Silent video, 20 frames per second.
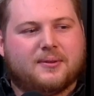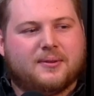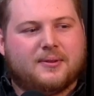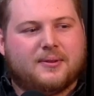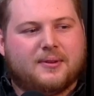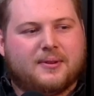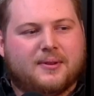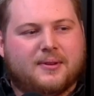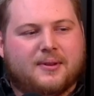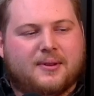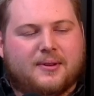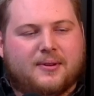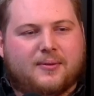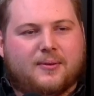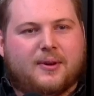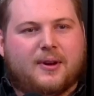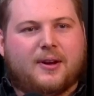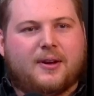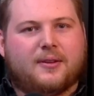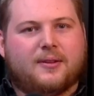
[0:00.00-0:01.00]
Mm-hmm.
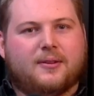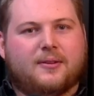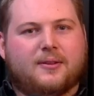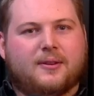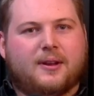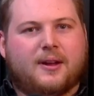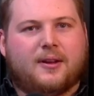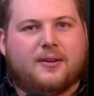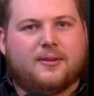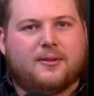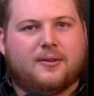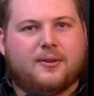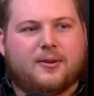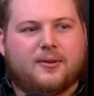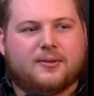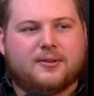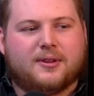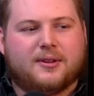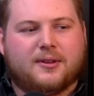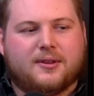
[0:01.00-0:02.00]
Well, how
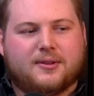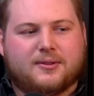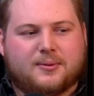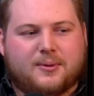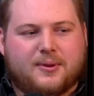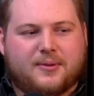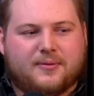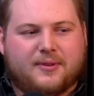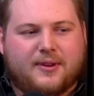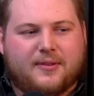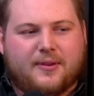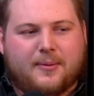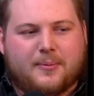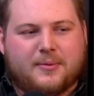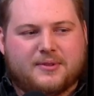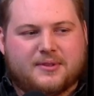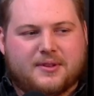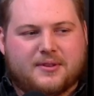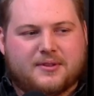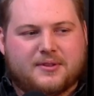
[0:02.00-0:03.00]
long did the 25
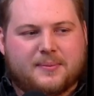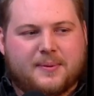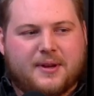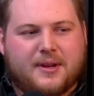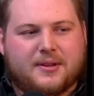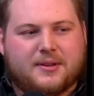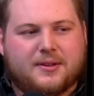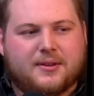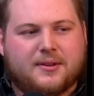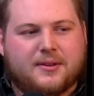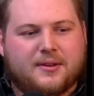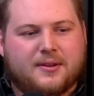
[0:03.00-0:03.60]
episodes span you?